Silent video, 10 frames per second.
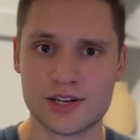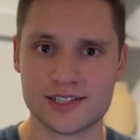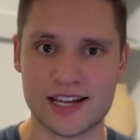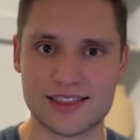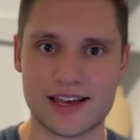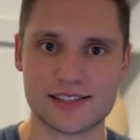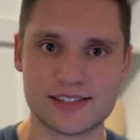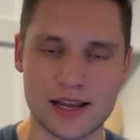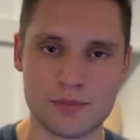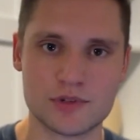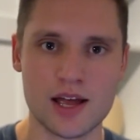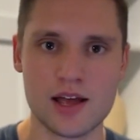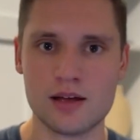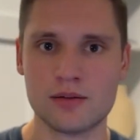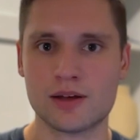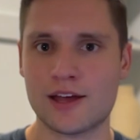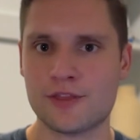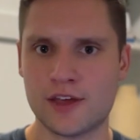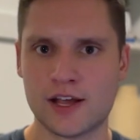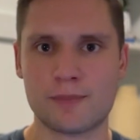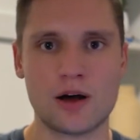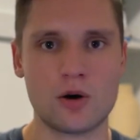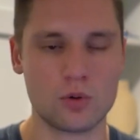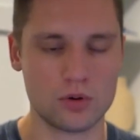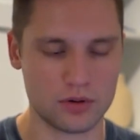take that same day and think about